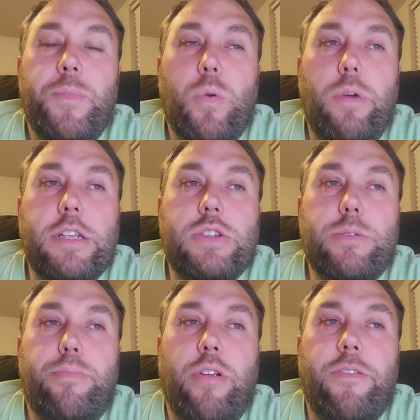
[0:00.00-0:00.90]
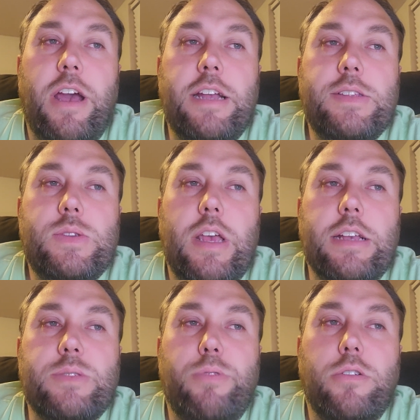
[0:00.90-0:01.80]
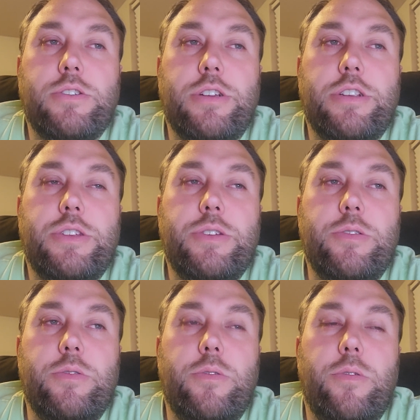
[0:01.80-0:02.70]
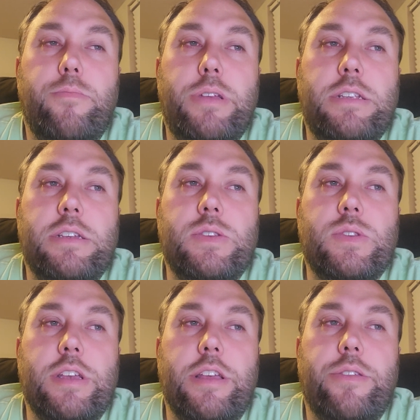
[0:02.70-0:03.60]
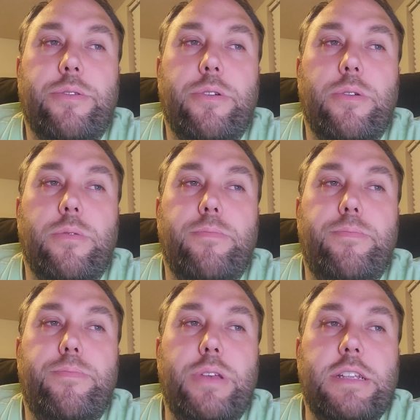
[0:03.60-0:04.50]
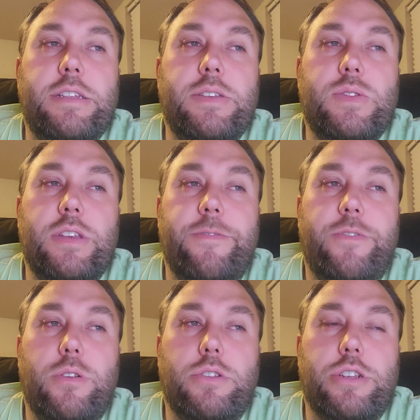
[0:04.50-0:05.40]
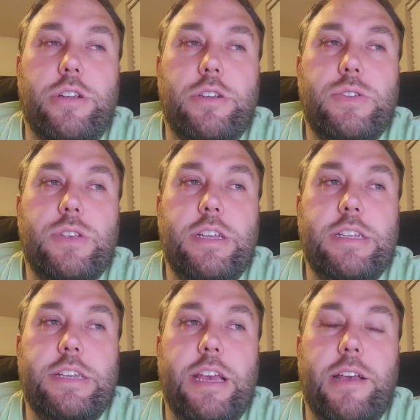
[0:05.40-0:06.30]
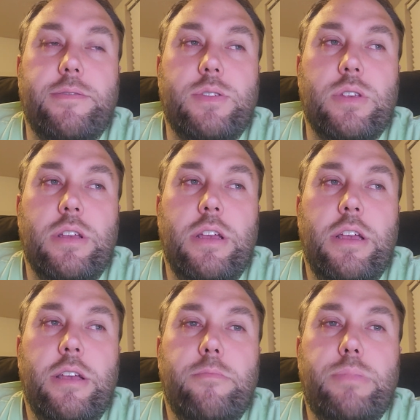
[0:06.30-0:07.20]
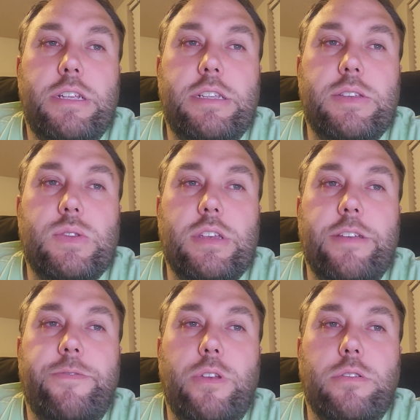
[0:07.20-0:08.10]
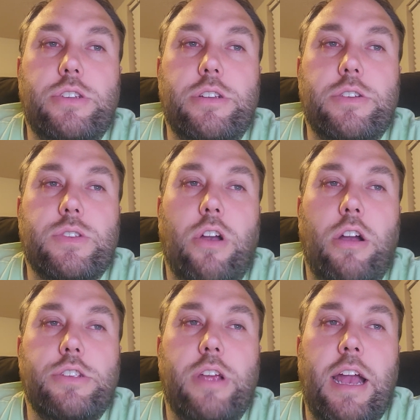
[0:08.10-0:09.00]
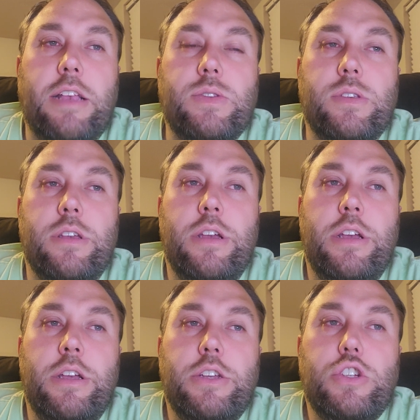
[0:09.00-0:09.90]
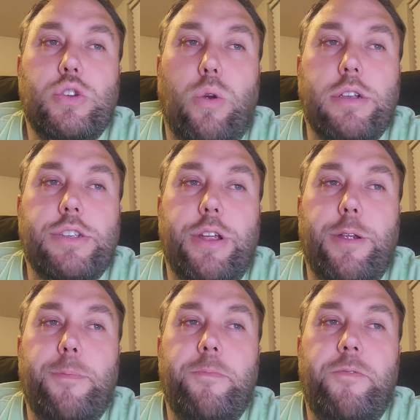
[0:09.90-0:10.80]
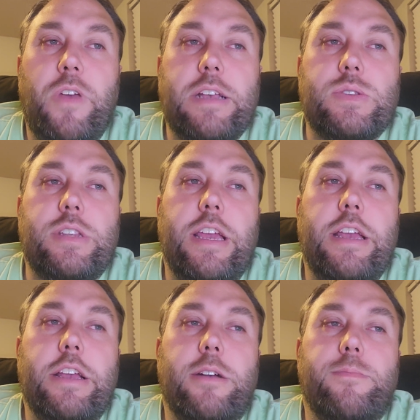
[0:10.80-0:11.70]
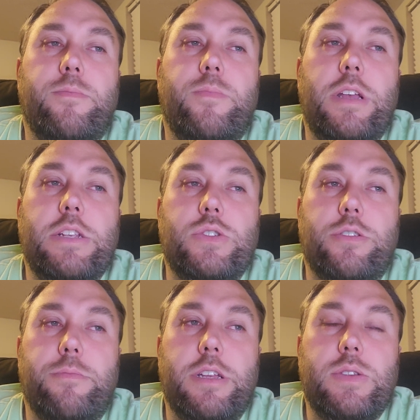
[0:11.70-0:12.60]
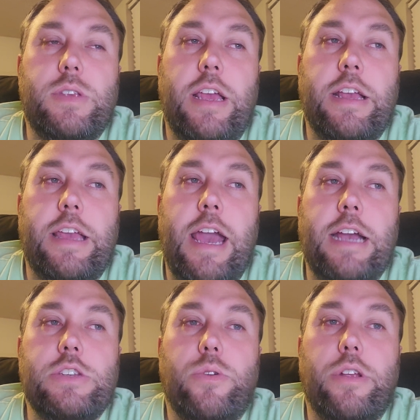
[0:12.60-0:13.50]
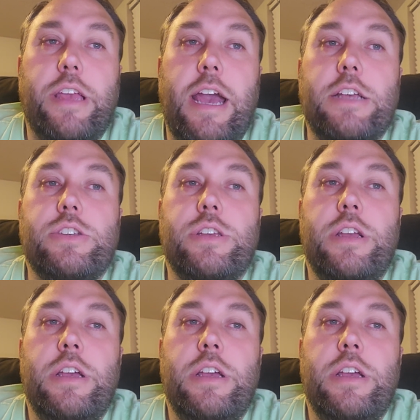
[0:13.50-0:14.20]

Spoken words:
which provides exposure to BTC through BTC futures ETFs, BTC futures contracts, short-term fixed income instruments, and cash or cash